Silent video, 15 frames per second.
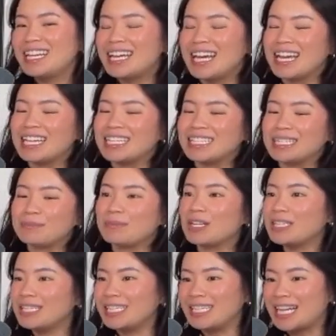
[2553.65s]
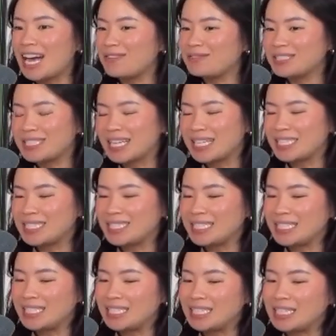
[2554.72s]
And marketing,
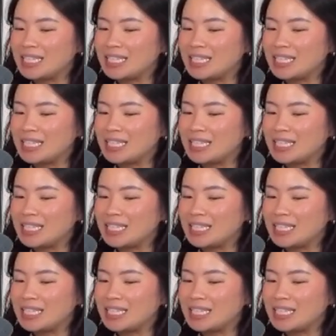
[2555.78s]
advertising,